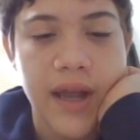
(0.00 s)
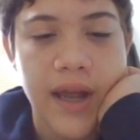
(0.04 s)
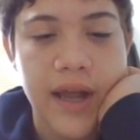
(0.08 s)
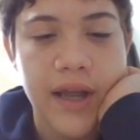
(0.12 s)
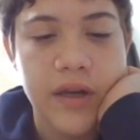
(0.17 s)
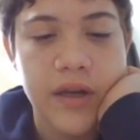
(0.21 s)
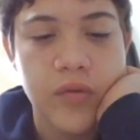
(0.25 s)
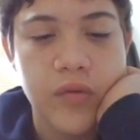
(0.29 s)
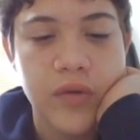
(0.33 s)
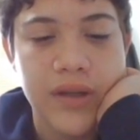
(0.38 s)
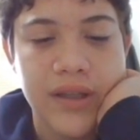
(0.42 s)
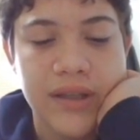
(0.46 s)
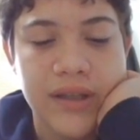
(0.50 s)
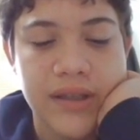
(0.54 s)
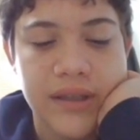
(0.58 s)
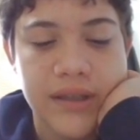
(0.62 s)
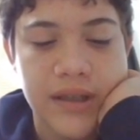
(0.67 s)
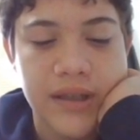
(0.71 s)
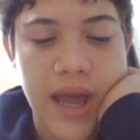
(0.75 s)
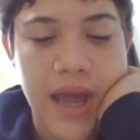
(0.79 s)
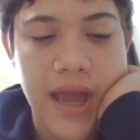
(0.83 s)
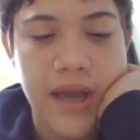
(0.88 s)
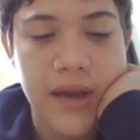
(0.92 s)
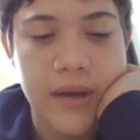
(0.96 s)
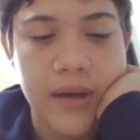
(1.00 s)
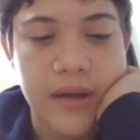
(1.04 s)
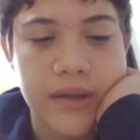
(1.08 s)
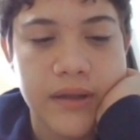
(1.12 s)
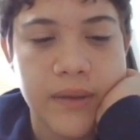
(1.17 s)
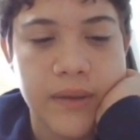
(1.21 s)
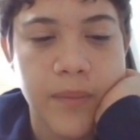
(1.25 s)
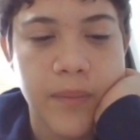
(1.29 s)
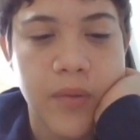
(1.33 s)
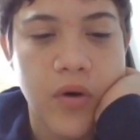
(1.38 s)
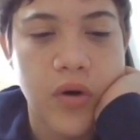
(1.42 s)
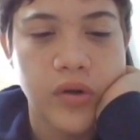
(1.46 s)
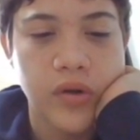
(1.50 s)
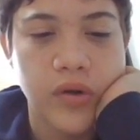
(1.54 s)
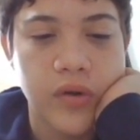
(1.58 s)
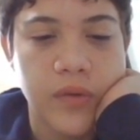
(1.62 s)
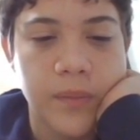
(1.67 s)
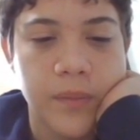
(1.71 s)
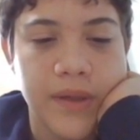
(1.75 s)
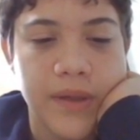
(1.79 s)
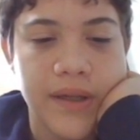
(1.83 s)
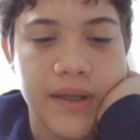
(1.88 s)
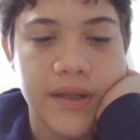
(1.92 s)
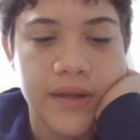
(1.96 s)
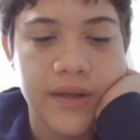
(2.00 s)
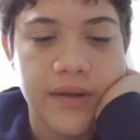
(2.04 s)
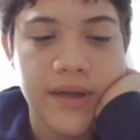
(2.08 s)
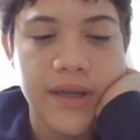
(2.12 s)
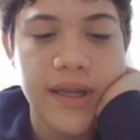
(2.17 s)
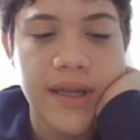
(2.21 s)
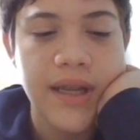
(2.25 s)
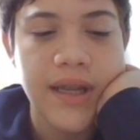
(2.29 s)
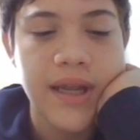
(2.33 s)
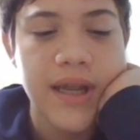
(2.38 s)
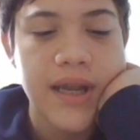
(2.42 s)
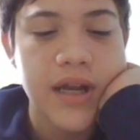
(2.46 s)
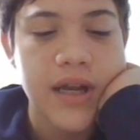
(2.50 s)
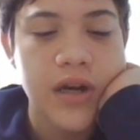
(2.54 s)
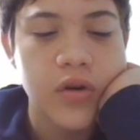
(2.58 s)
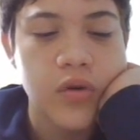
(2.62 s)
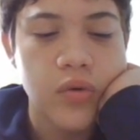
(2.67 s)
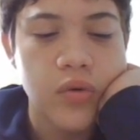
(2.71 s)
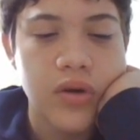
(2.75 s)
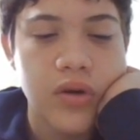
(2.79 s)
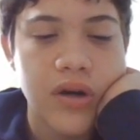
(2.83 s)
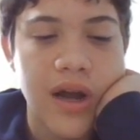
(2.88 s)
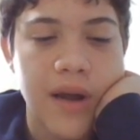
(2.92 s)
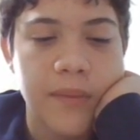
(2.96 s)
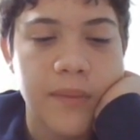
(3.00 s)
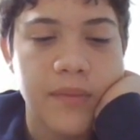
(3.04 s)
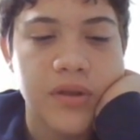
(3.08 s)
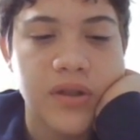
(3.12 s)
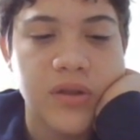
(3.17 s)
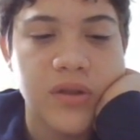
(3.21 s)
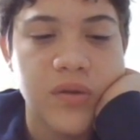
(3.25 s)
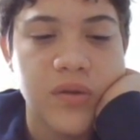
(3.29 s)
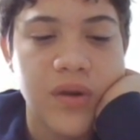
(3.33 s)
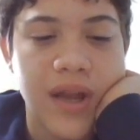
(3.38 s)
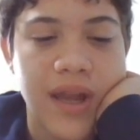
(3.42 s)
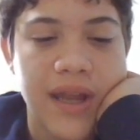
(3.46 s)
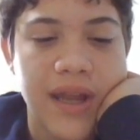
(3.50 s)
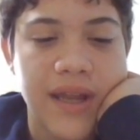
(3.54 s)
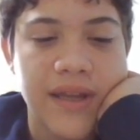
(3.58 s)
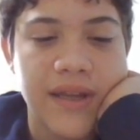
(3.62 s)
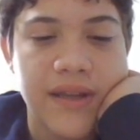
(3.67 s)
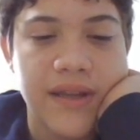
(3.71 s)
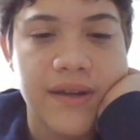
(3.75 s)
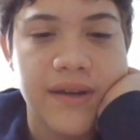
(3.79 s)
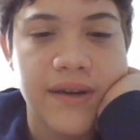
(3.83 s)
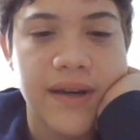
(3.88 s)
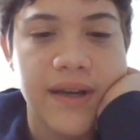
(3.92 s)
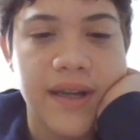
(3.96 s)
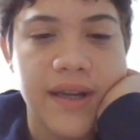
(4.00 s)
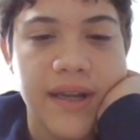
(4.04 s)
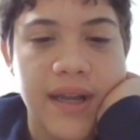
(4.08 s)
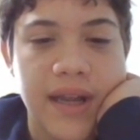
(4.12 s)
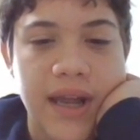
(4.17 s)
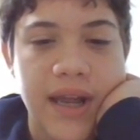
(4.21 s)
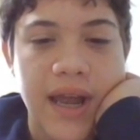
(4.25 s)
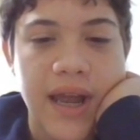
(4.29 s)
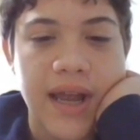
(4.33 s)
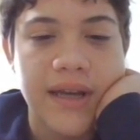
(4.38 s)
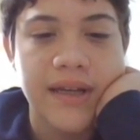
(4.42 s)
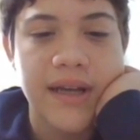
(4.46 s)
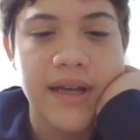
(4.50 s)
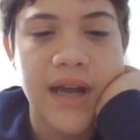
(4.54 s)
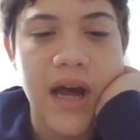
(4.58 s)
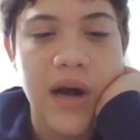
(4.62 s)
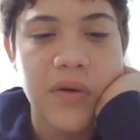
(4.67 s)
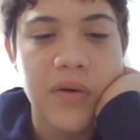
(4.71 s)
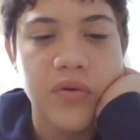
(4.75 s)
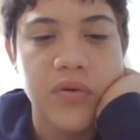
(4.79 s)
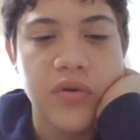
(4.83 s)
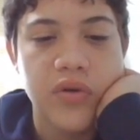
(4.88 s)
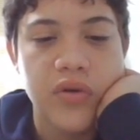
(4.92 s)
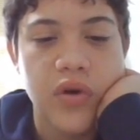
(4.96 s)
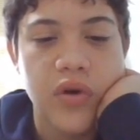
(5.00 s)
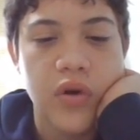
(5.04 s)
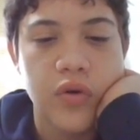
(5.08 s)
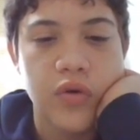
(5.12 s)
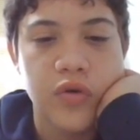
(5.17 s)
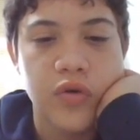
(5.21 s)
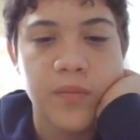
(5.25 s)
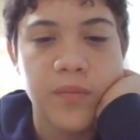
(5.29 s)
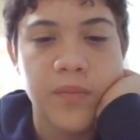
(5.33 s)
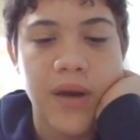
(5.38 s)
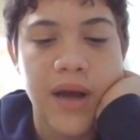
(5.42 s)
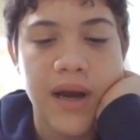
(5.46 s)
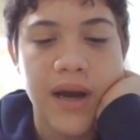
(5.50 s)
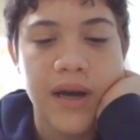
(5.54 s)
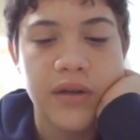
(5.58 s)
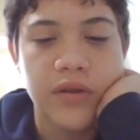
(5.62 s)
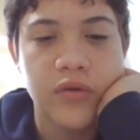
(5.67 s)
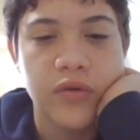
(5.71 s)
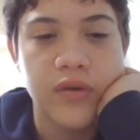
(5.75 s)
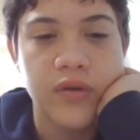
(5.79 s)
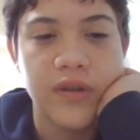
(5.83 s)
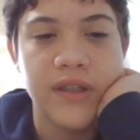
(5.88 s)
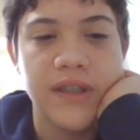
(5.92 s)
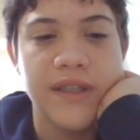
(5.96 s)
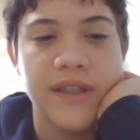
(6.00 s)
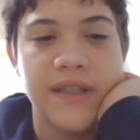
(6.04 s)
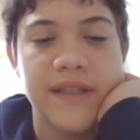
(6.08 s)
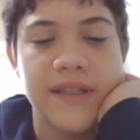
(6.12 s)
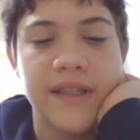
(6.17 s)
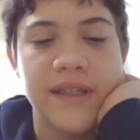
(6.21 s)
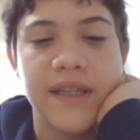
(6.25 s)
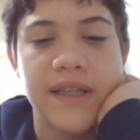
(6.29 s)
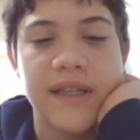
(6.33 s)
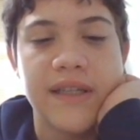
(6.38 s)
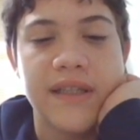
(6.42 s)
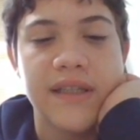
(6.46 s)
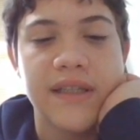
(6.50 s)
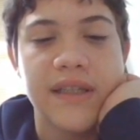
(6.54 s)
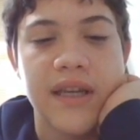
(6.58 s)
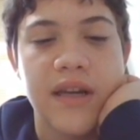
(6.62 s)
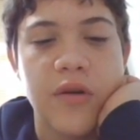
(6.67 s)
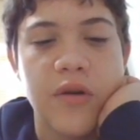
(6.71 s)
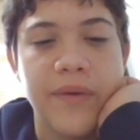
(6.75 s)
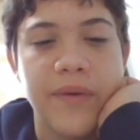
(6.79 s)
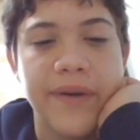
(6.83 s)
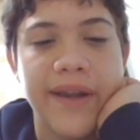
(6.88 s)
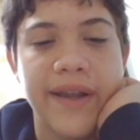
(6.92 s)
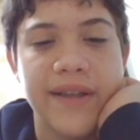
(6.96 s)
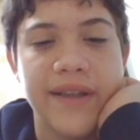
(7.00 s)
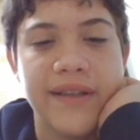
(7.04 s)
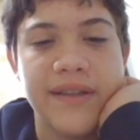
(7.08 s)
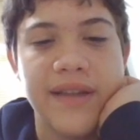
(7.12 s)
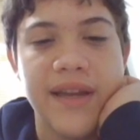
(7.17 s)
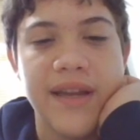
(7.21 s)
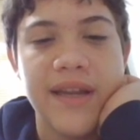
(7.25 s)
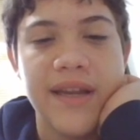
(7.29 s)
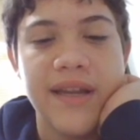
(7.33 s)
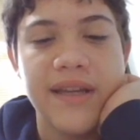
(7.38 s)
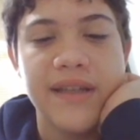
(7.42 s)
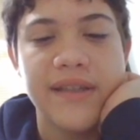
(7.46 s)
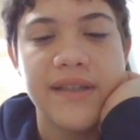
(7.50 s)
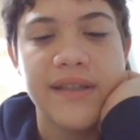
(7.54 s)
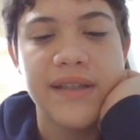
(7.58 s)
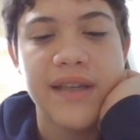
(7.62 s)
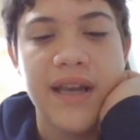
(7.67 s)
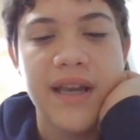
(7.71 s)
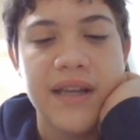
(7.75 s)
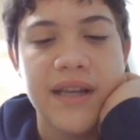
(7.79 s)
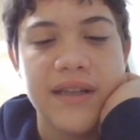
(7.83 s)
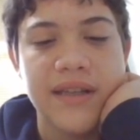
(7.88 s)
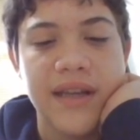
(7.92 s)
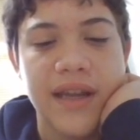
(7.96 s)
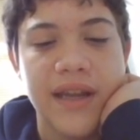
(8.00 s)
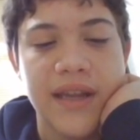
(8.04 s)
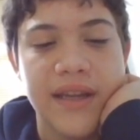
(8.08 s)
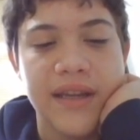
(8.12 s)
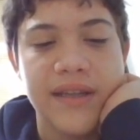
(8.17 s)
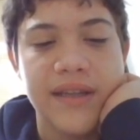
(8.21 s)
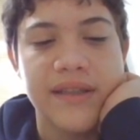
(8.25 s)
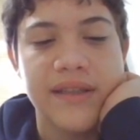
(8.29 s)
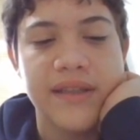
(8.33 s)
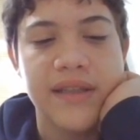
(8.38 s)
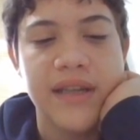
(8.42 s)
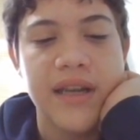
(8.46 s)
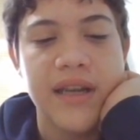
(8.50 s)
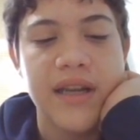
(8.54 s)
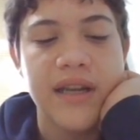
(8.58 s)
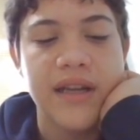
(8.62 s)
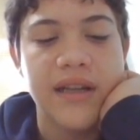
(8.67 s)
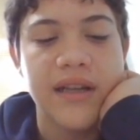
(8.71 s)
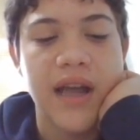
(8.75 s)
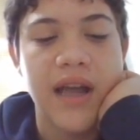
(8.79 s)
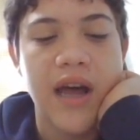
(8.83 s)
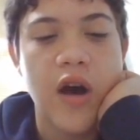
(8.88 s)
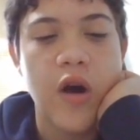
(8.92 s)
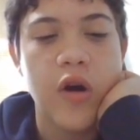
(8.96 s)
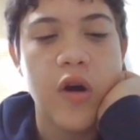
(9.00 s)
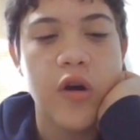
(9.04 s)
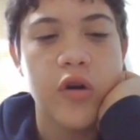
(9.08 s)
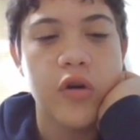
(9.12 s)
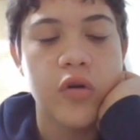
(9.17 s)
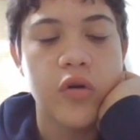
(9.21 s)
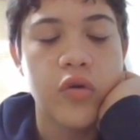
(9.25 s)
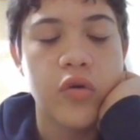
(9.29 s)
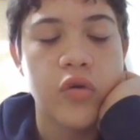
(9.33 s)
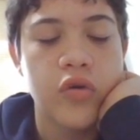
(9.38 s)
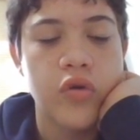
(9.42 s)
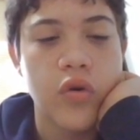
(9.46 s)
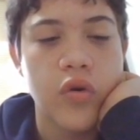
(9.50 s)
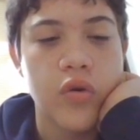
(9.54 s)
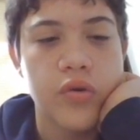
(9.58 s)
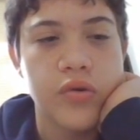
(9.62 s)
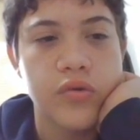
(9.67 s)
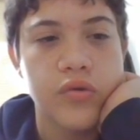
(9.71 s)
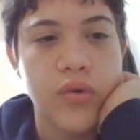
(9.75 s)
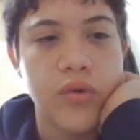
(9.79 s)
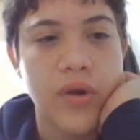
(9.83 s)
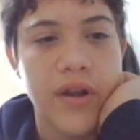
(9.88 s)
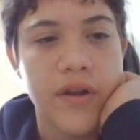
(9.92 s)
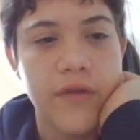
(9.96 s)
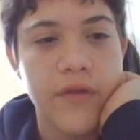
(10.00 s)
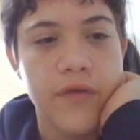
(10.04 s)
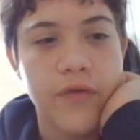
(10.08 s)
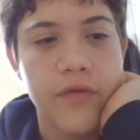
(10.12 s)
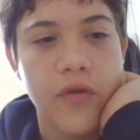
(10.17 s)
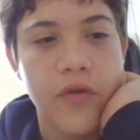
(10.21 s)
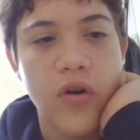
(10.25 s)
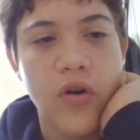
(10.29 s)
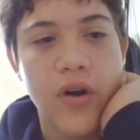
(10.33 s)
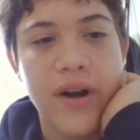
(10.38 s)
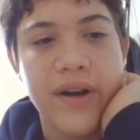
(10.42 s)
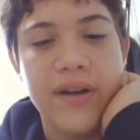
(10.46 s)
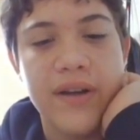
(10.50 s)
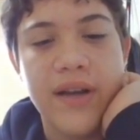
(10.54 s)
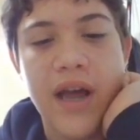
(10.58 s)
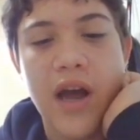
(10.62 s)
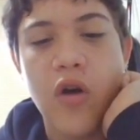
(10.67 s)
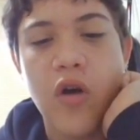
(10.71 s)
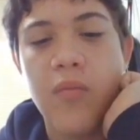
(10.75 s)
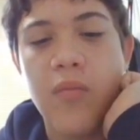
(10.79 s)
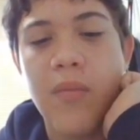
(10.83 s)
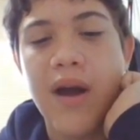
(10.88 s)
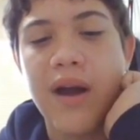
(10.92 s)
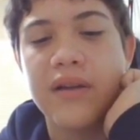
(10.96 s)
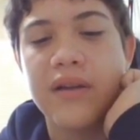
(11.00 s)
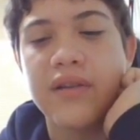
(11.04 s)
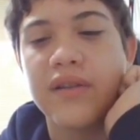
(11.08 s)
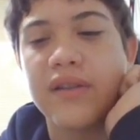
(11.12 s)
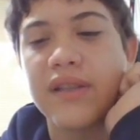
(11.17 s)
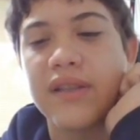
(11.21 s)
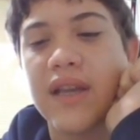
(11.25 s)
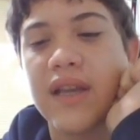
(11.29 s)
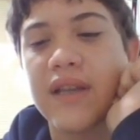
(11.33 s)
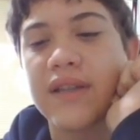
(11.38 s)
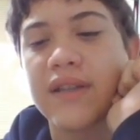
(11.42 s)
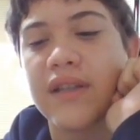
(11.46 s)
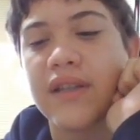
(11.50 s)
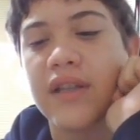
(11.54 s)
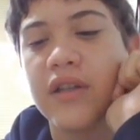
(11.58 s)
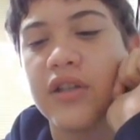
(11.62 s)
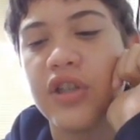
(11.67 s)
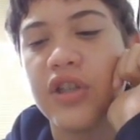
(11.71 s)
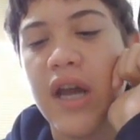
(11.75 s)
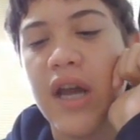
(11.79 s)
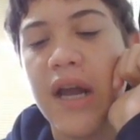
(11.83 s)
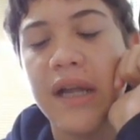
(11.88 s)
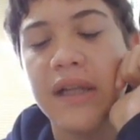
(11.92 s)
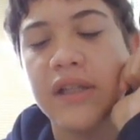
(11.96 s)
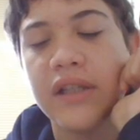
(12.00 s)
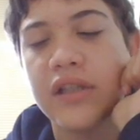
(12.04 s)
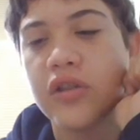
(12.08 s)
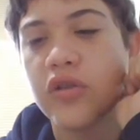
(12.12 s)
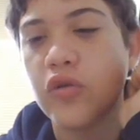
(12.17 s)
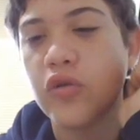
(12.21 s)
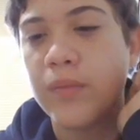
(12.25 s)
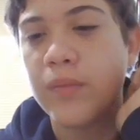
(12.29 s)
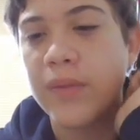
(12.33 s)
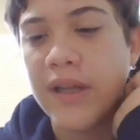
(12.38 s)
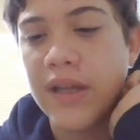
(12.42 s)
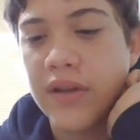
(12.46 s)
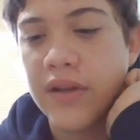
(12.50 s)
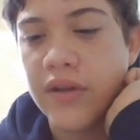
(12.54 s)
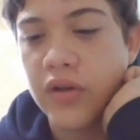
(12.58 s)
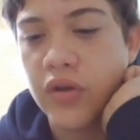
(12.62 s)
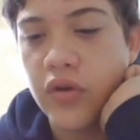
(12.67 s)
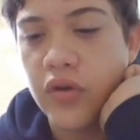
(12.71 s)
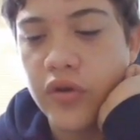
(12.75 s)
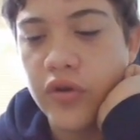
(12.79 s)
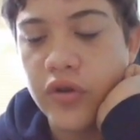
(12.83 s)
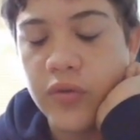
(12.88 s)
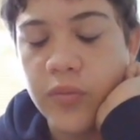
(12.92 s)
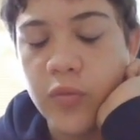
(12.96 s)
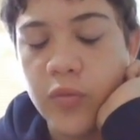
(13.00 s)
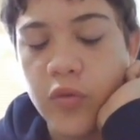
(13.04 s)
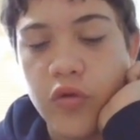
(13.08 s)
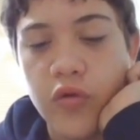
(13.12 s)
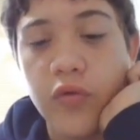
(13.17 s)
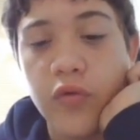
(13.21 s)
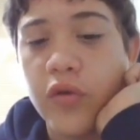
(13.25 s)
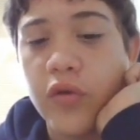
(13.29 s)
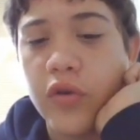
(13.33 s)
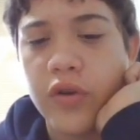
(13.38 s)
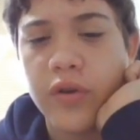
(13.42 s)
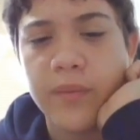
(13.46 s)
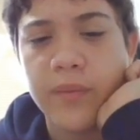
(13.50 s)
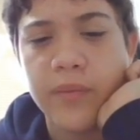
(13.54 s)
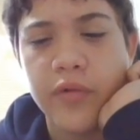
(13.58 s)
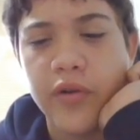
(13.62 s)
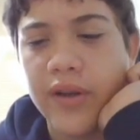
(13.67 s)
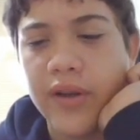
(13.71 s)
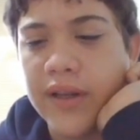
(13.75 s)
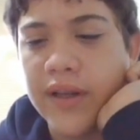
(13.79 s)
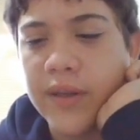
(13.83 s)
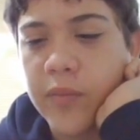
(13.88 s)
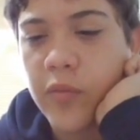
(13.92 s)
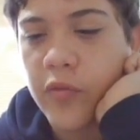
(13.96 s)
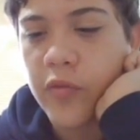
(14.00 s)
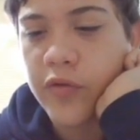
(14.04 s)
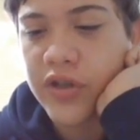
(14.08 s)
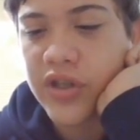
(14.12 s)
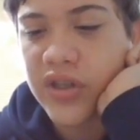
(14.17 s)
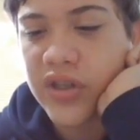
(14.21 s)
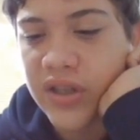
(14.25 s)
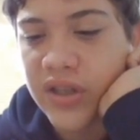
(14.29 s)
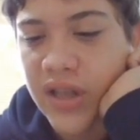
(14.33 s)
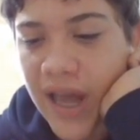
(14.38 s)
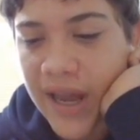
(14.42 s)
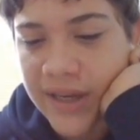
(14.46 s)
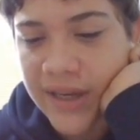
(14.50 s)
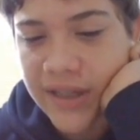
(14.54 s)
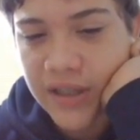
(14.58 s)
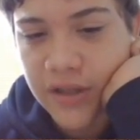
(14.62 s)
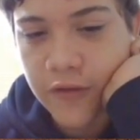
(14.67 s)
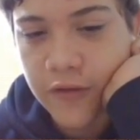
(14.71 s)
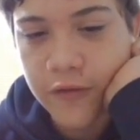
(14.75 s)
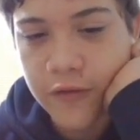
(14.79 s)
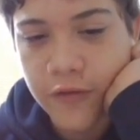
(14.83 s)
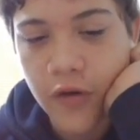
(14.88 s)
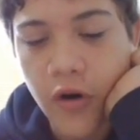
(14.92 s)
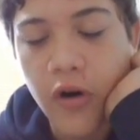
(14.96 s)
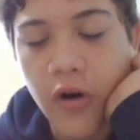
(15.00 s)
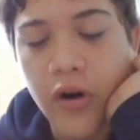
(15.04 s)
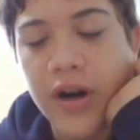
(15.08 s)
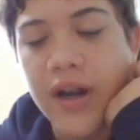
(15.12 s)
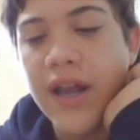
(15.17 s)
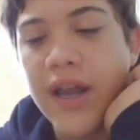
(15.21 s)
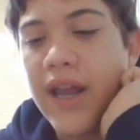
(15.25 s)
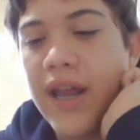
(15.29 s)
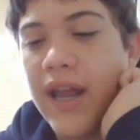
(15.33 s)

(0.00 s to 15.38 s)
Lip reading: and we take the pawn on b3, rook comes to a3, and now rook goes back to e6. We get takes, now rook goes to a4, and now Magnus has the chance to play the good move or the brilliant move, which is knight d4,